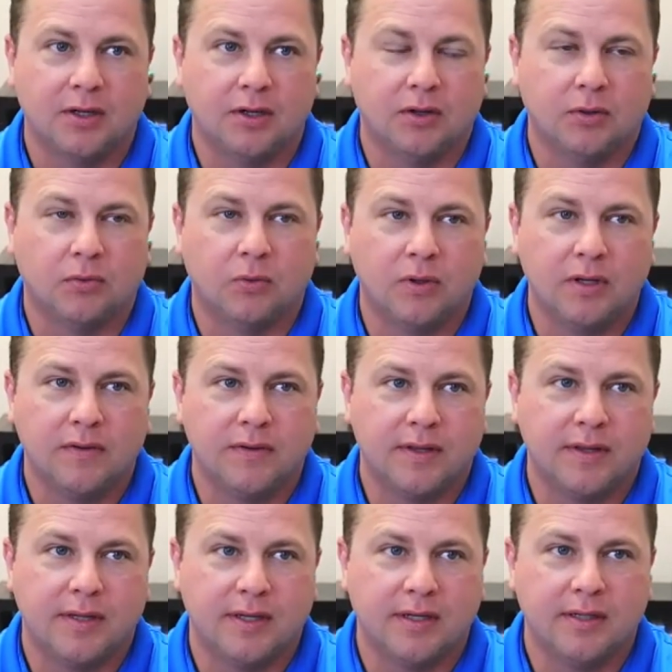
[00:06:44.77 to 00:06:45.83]
one of the
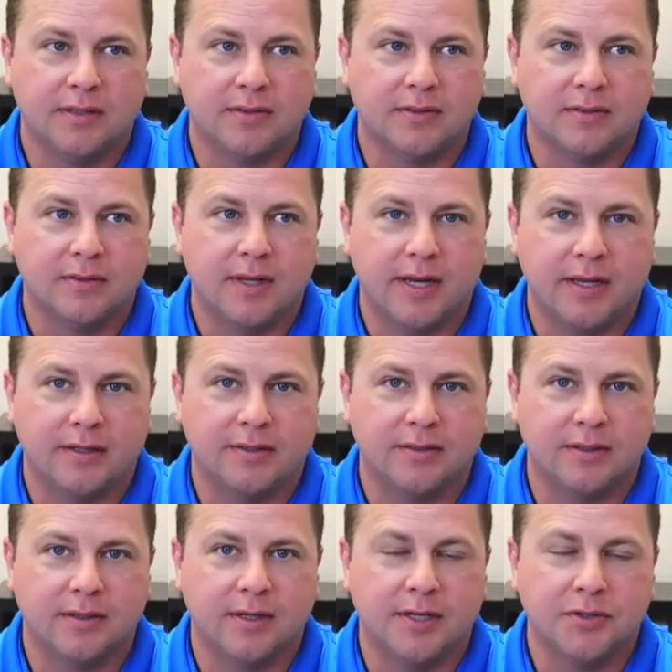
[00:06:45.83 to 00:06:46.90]
things that
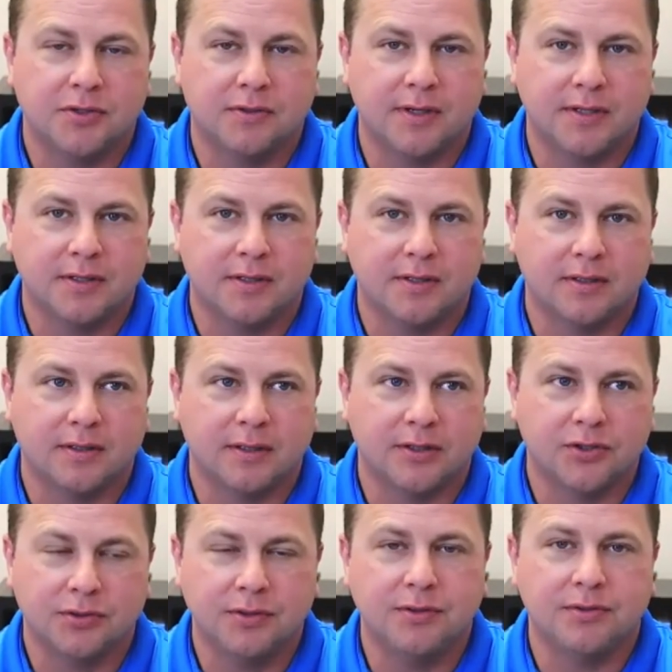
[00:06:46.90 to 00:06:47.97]
is interestingly
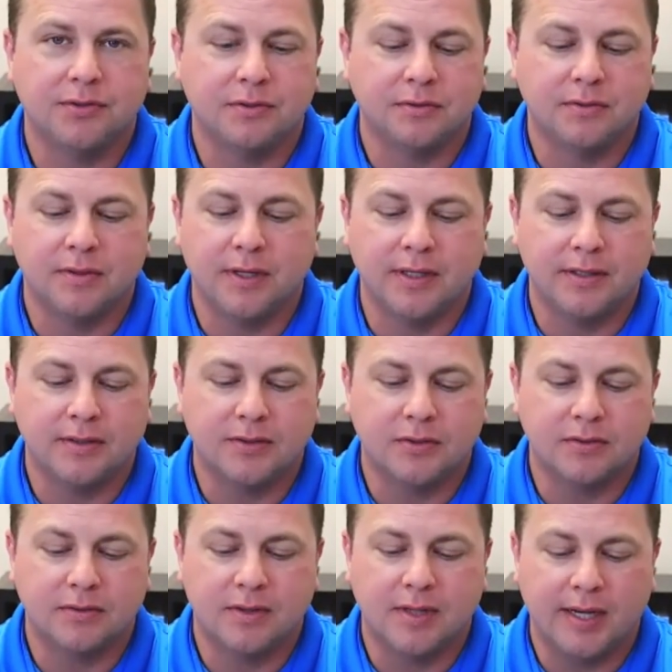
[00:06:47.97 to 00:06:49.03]
true
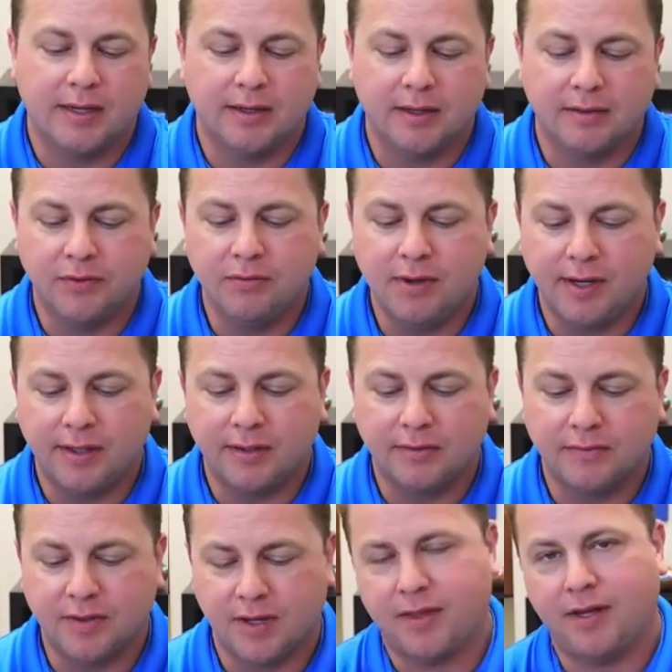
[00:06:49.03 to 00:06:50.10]
is that if you
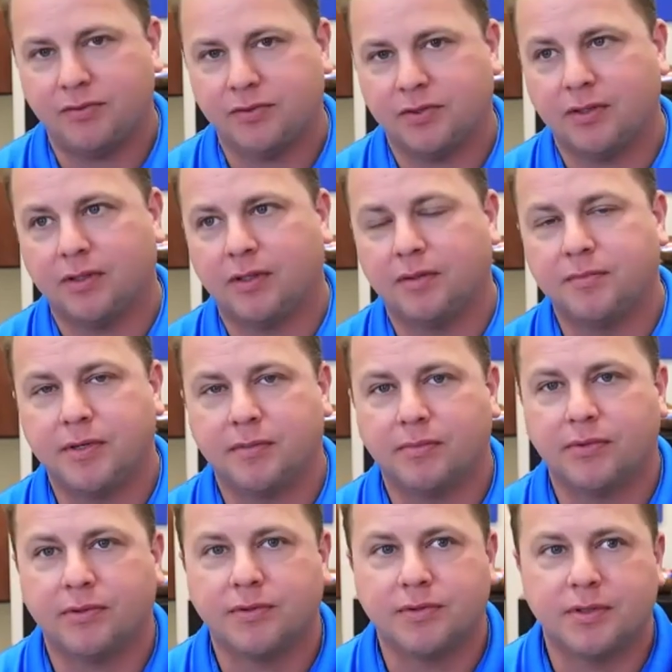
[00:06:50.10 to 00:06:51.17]
have a thousand club
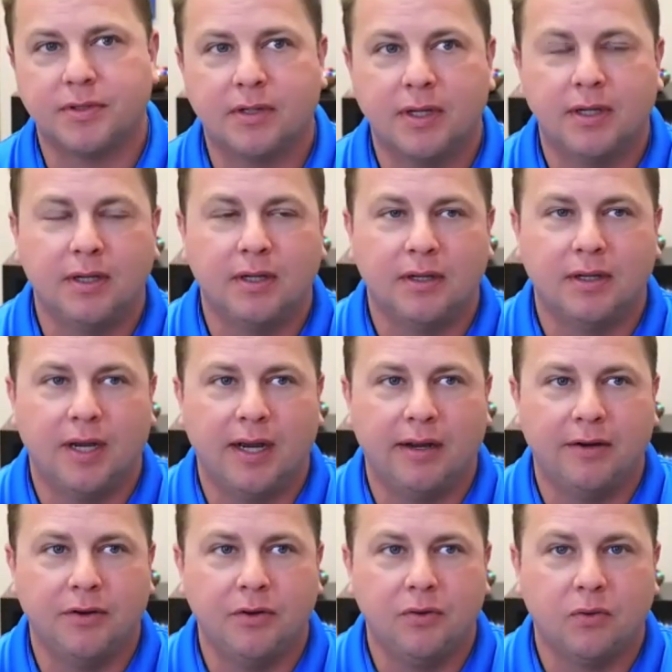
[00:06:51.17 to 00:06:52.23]
members
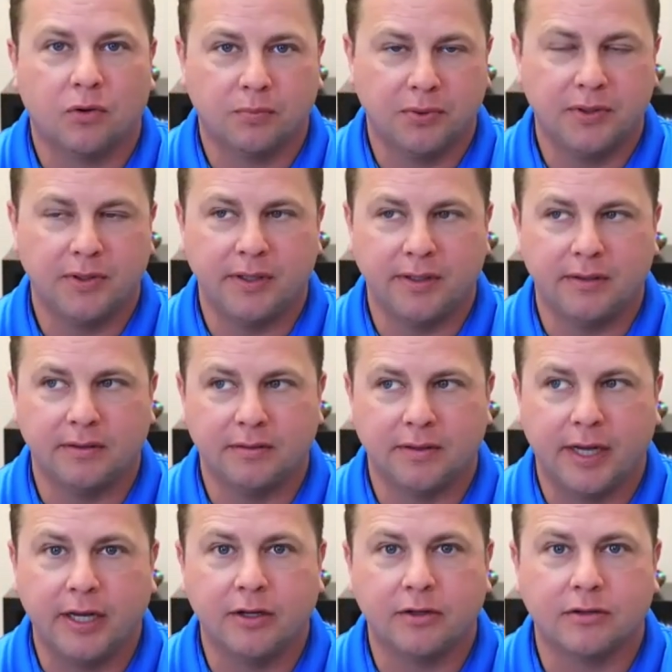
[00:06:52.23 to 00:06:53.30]
and you are putting
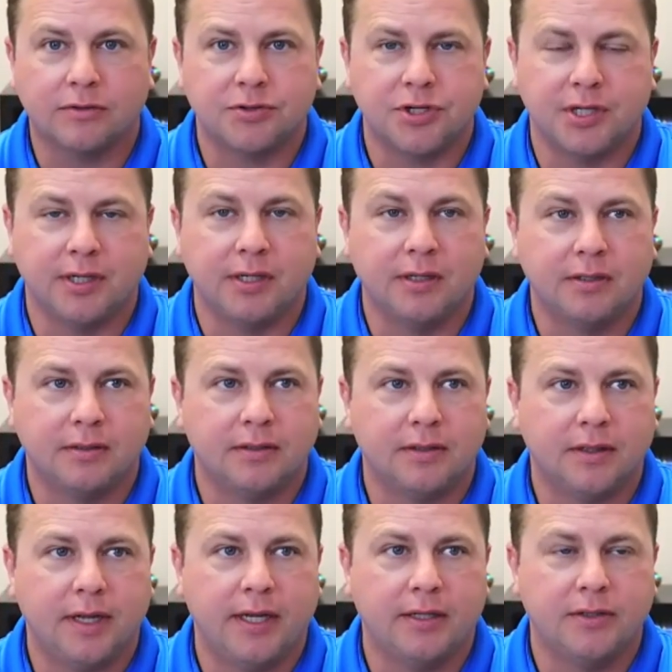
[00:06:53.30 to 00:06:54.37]
energy
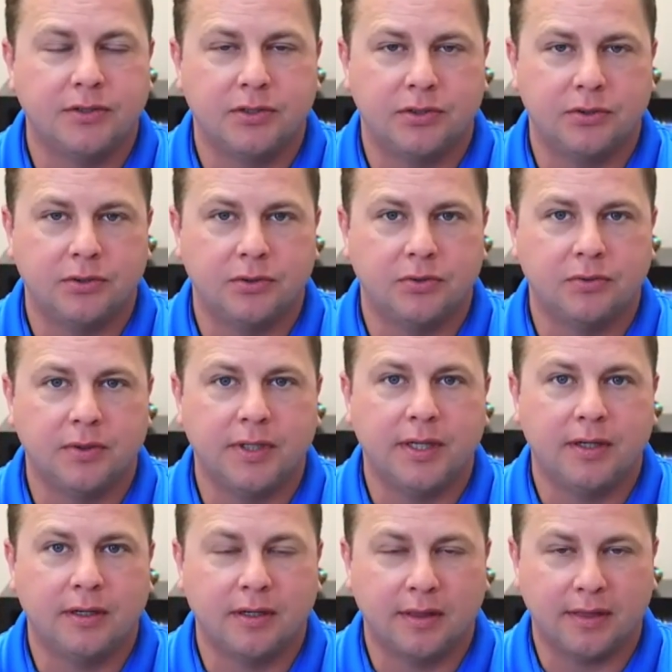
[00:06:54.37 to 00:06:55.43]
into
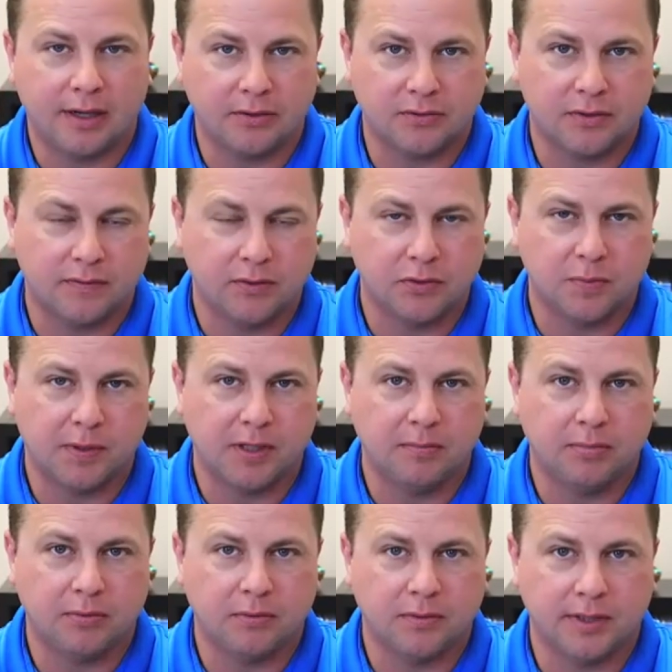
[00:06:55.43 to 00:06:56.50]
getting a thousand of those
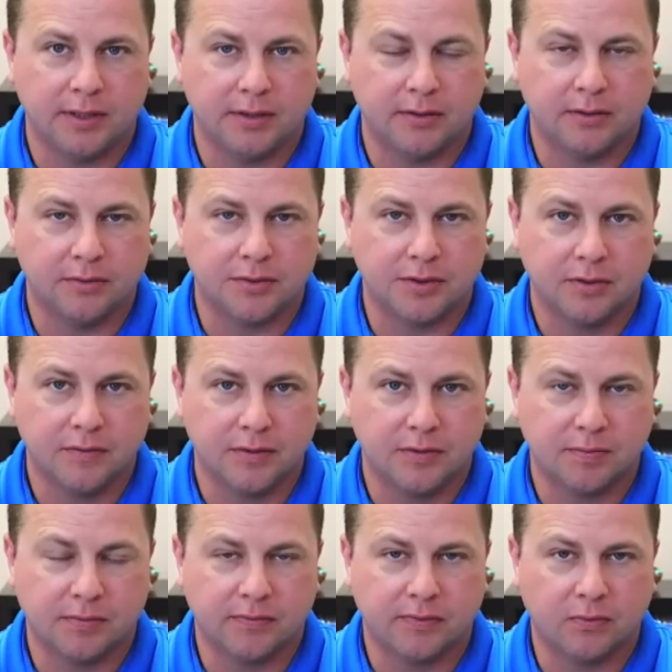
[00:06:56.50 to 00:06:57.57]
people to get their service
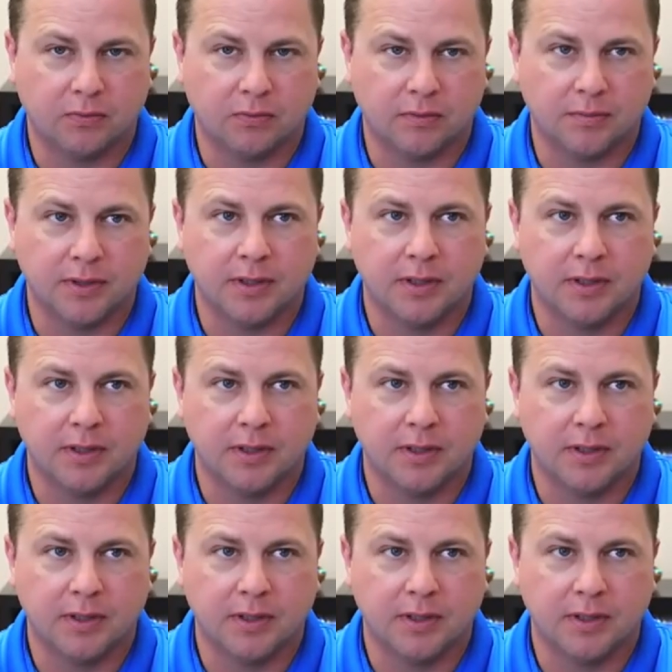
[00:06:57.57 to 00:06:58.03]
performed,